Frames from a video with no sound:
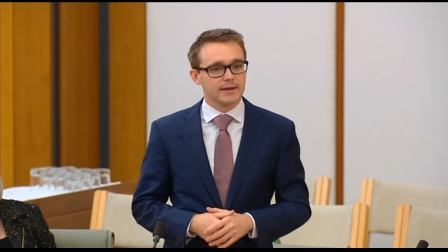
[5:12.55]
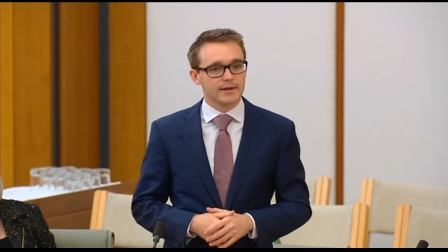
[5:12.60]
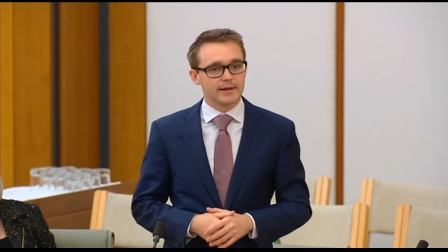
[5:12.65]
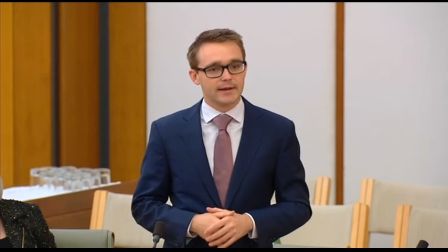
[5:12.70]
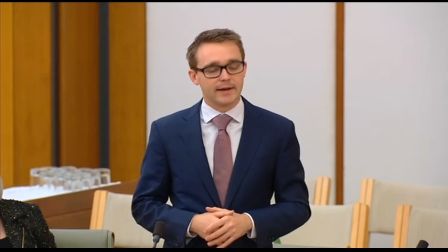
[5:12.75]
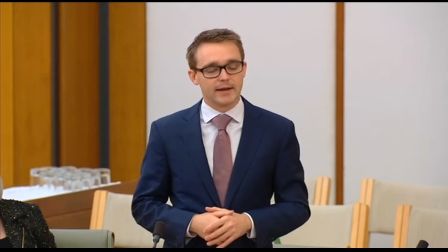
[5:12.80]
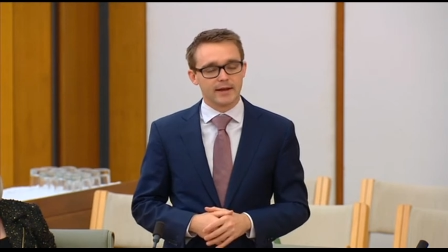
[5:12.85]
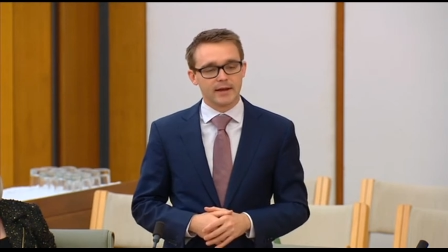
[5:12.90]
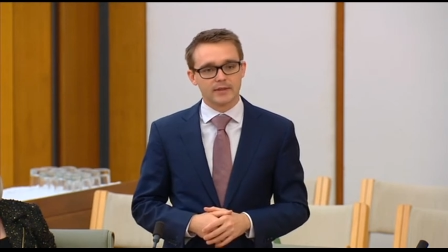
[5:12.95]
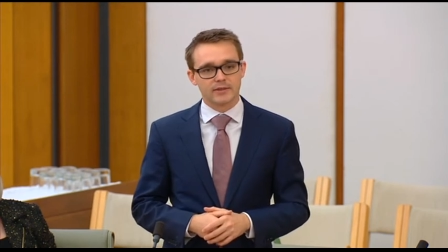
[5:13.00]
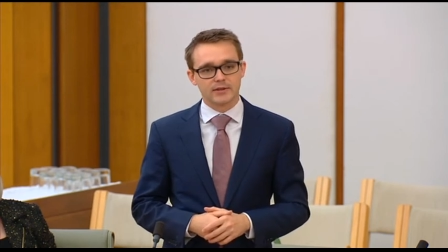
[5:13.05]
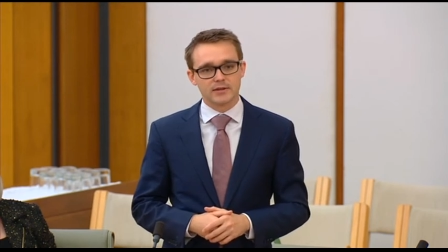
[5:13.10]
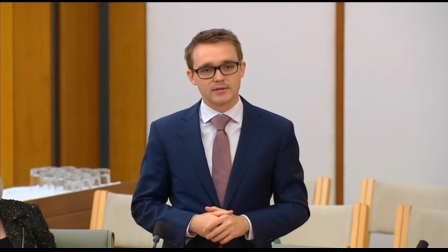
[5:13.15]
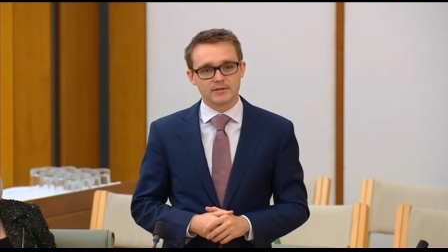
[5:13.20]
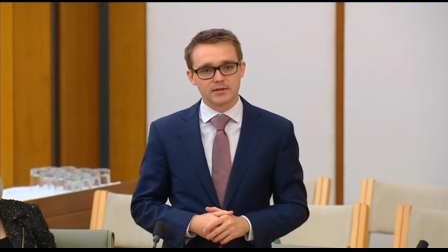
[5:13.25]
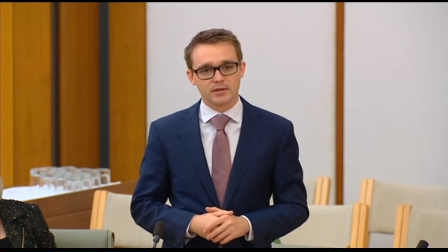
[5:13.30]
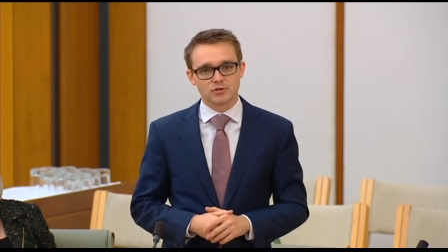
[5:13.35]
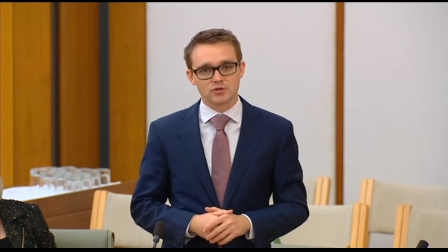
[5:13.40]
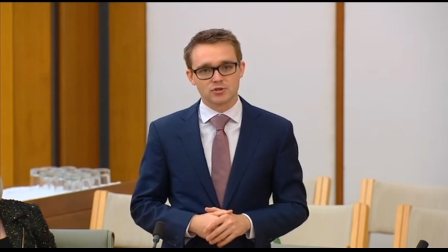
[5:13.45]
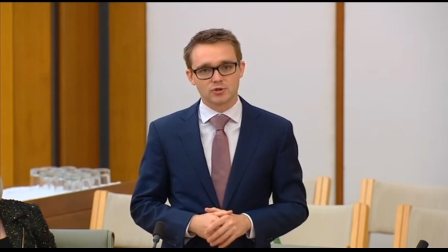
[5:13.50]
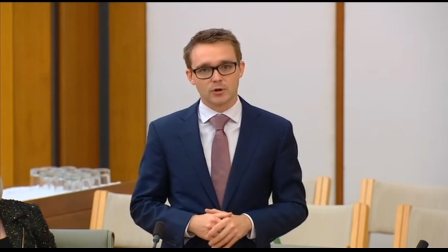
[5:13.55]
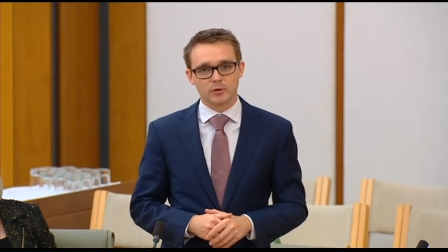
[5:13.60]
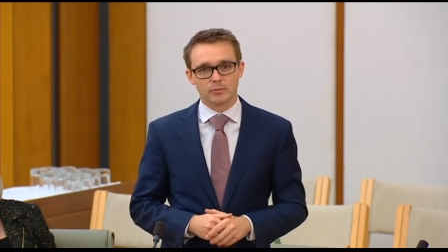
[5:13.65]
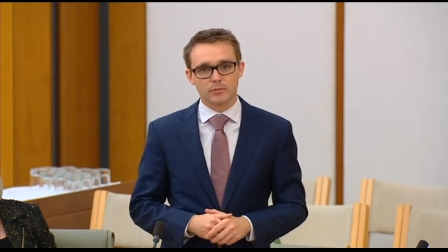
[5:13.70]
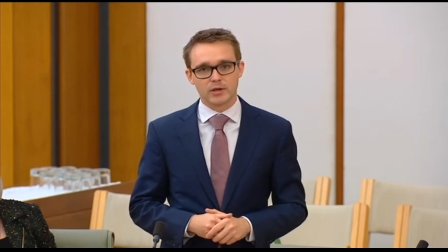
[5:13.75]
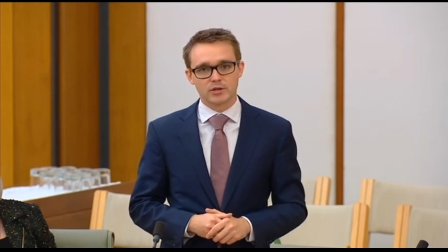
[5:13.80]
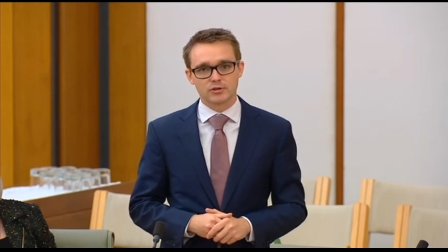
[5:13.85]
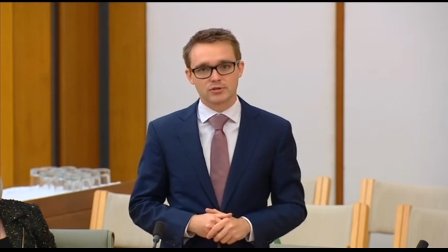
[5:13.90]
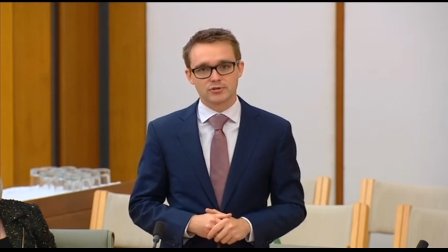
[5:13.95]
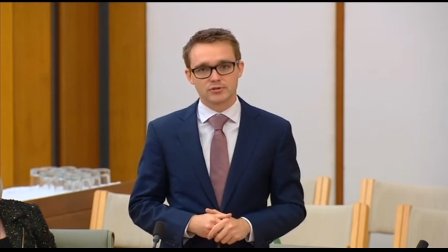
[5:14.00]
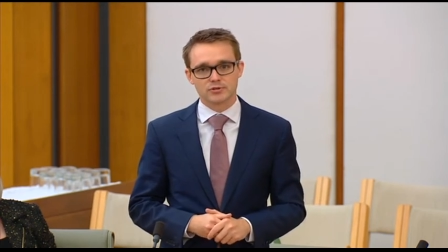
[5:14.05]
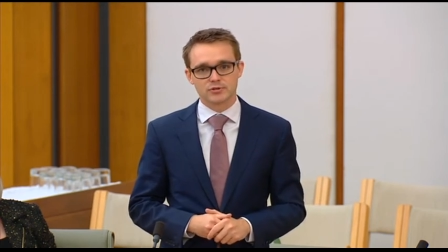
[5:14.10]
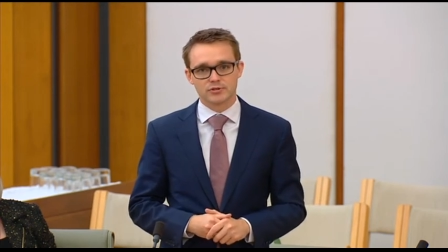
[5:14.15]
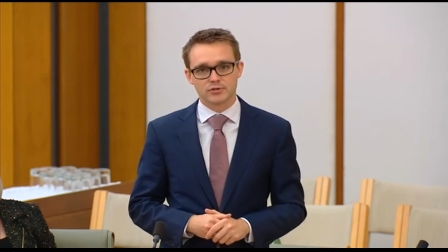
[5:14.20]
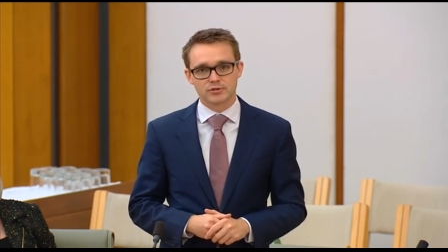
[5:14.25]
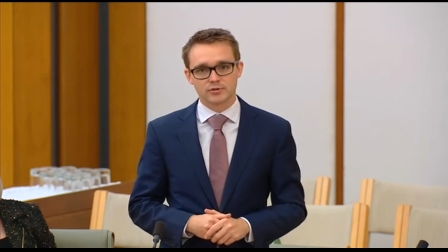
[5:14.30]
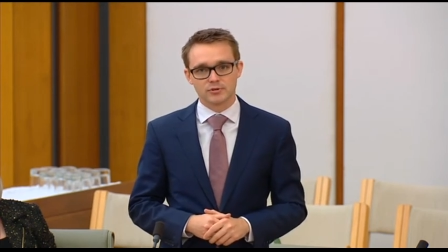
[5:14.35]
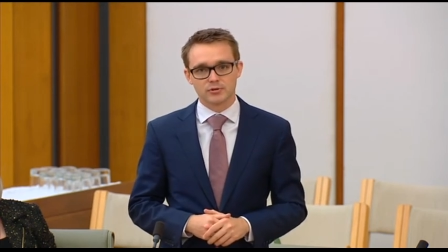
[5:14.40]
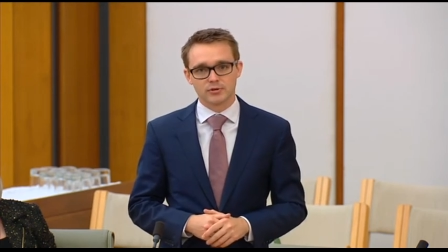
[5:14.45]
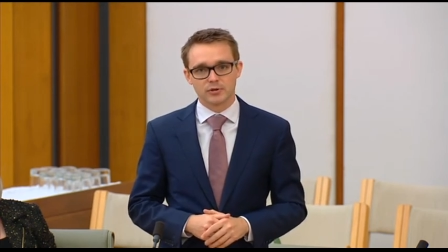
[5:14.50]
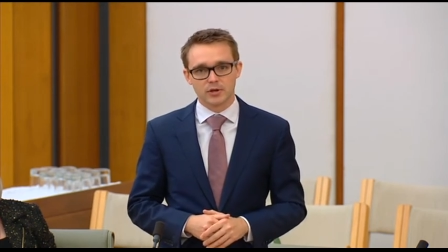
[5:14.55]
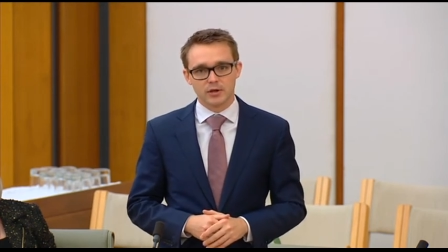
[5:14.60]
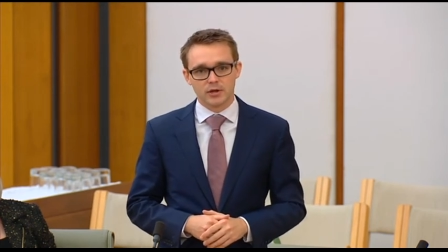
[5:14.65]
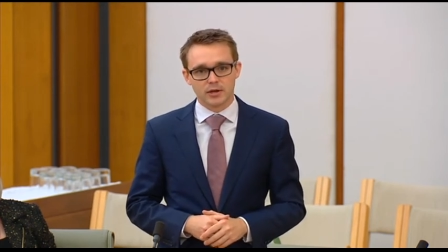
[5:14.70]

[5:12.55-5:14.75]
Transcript: uh, and these are strong measures to,